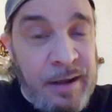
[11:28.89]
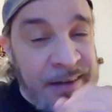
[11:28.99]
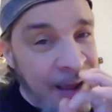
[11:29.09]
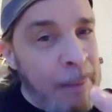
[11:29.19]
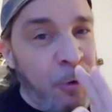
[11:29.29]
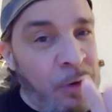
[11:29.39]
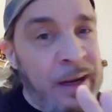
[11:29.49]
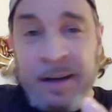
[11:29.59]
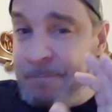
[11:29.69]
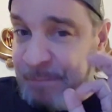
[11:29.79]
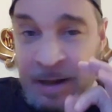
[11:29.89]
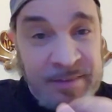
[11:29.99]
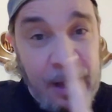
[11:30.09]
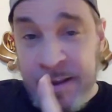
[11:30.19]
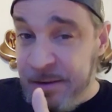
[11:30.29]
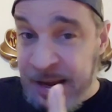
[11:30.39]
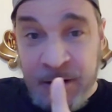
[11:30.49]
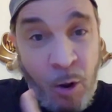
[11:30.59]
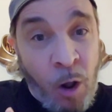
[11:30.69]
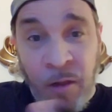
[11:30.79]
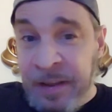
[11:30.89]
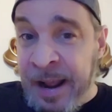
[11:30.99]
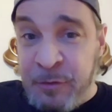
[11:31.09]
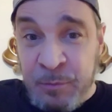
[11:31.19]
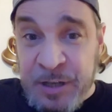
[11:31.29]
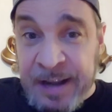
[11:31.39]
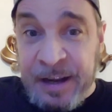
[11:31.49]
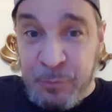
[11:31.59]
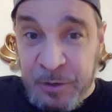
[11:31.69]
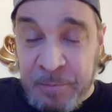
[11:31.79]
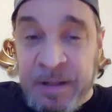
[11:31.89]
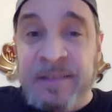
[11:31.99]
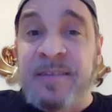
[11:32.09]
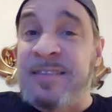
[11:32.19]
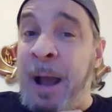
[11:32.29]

And Tom Green, and all the guys from Jackass would admit this,